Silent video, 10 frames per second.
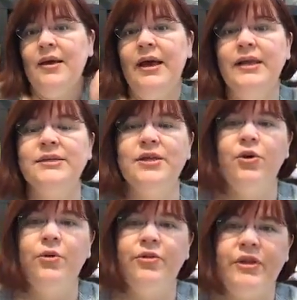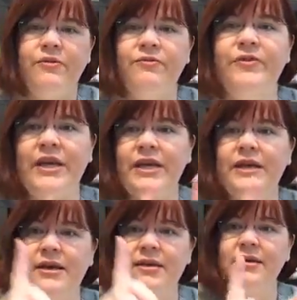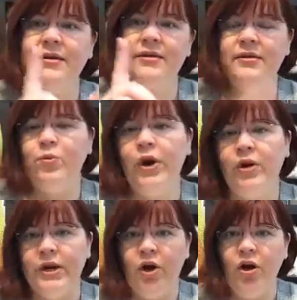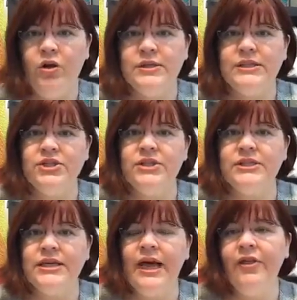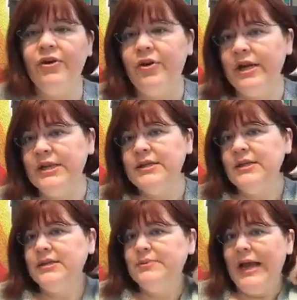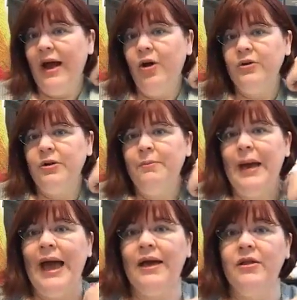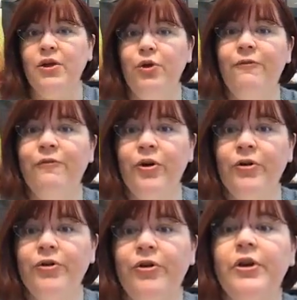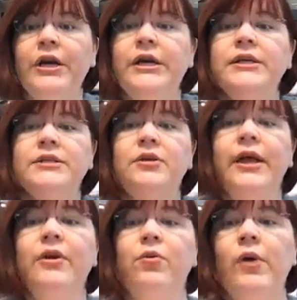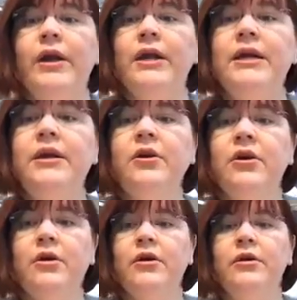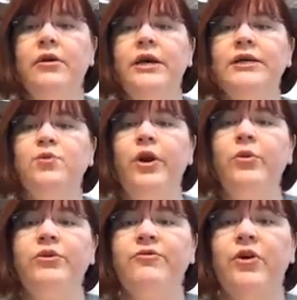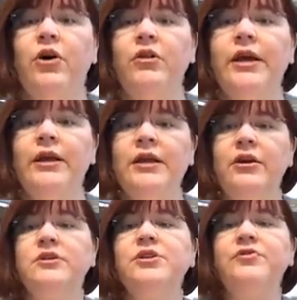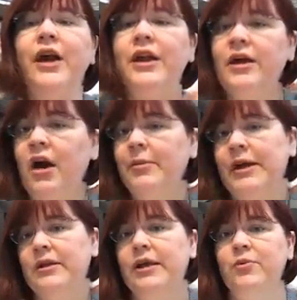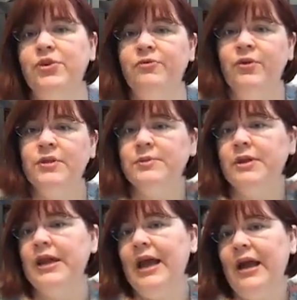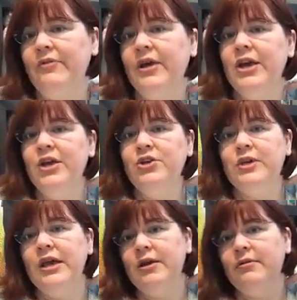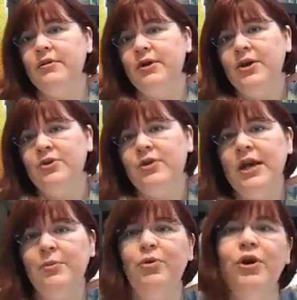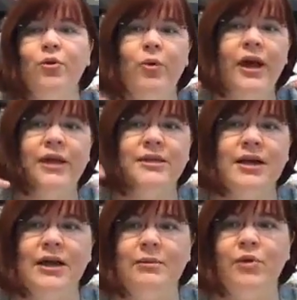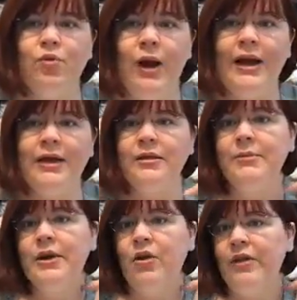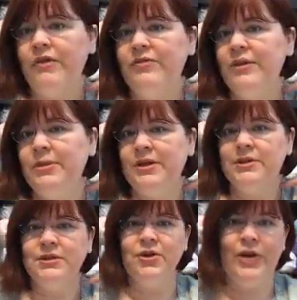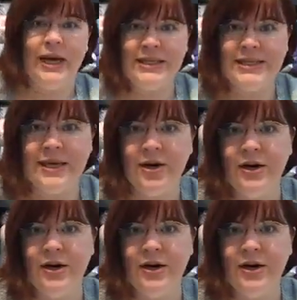and so the v where it all stitches together is down back a little further so like right here is where it would fall like here. So you've got to accommodate, like when you fold something in half, you can't, you can't put it right. It's not going to be right in the middle, that V, because your neck's there.